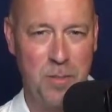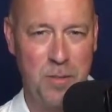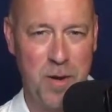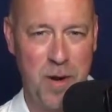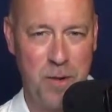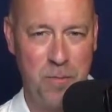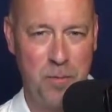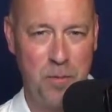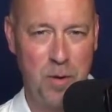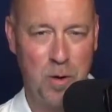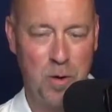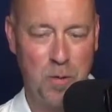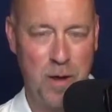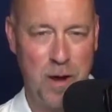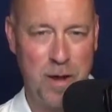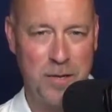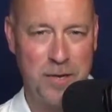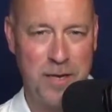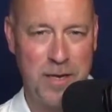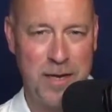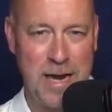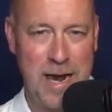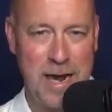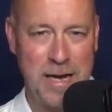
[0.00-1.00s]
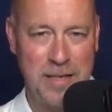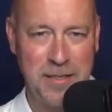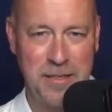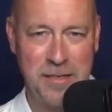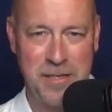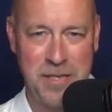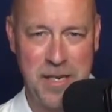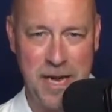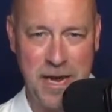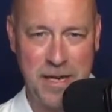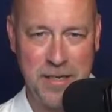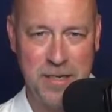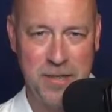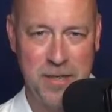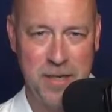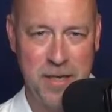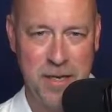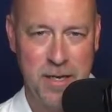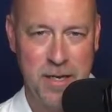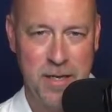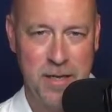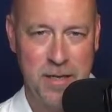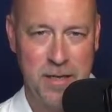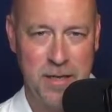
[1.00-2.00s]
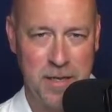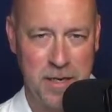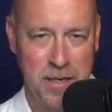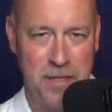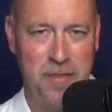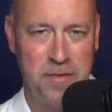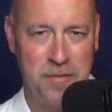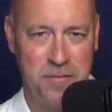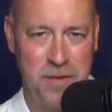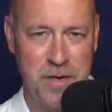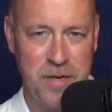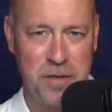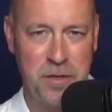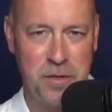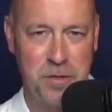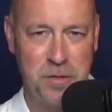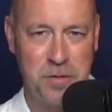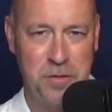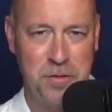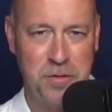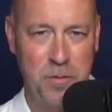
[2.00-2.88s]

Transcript: Pepper around the United States, then it's official.